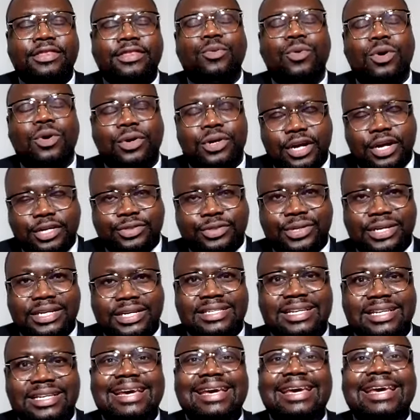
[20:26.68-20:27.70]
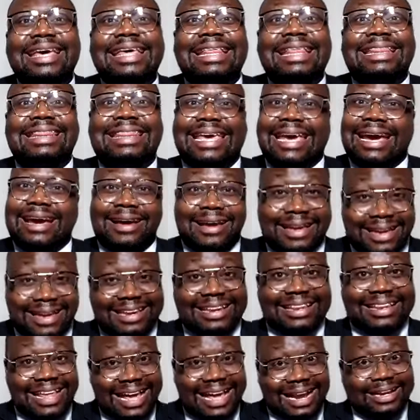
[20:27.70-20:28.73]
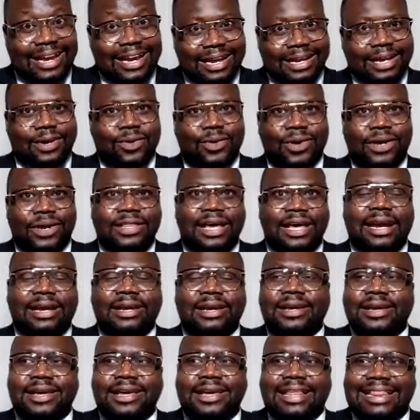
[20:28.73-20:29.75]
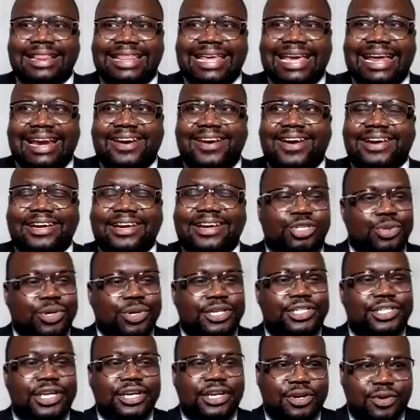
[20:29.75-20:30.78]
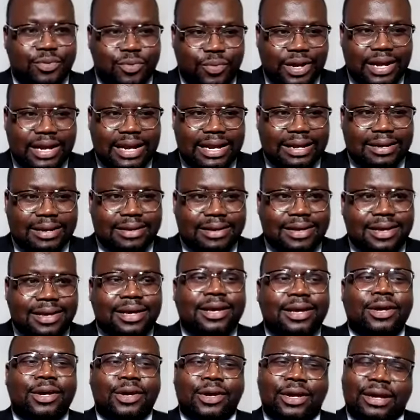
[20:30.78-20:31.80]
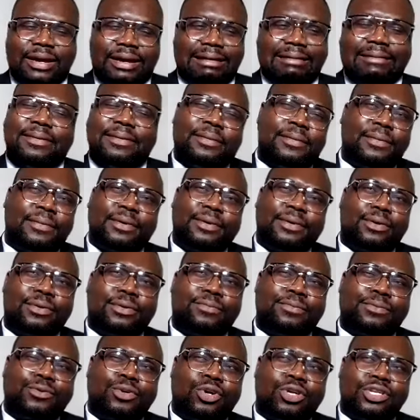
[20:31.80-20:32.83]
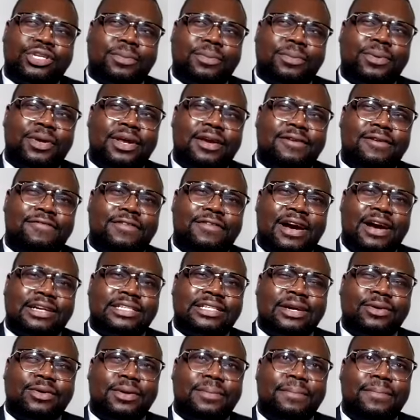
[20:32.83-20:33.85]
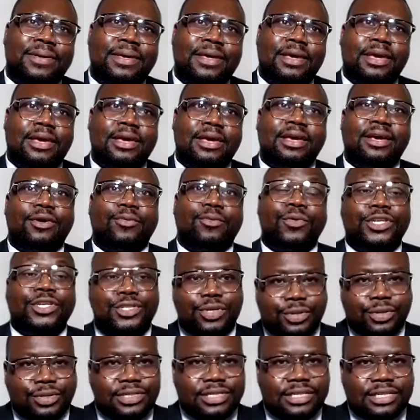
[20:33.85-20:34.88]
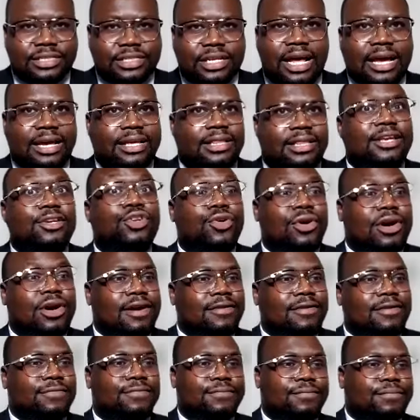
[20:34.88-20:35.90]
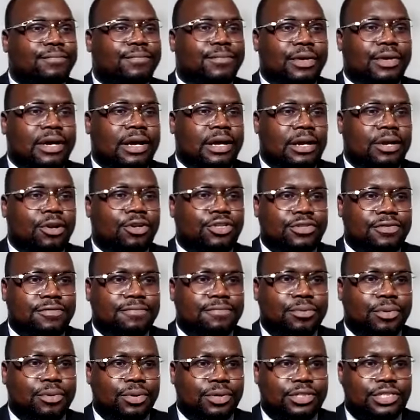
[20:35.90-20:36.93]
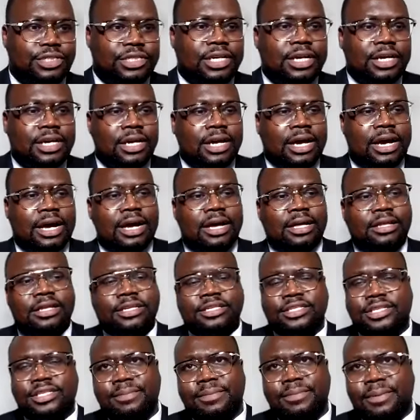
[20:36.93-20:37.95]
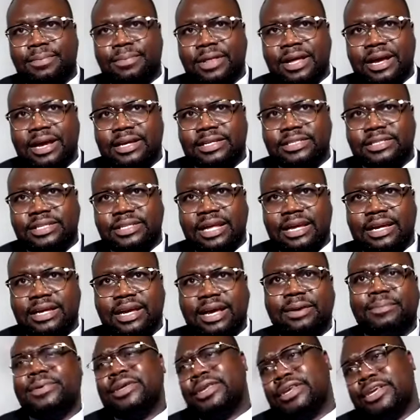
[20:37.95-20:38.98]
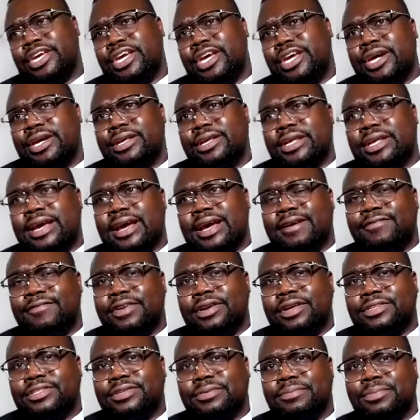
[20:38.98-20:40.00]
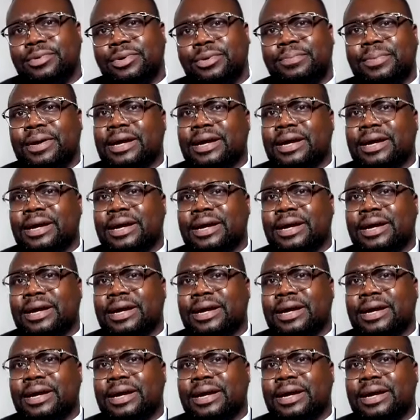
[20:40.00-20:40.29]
world countries, they are in that category that they're not interested in reading. Contributing factor could be resources, like they don't have lots of books. The same applies, like I mean, here they have lots of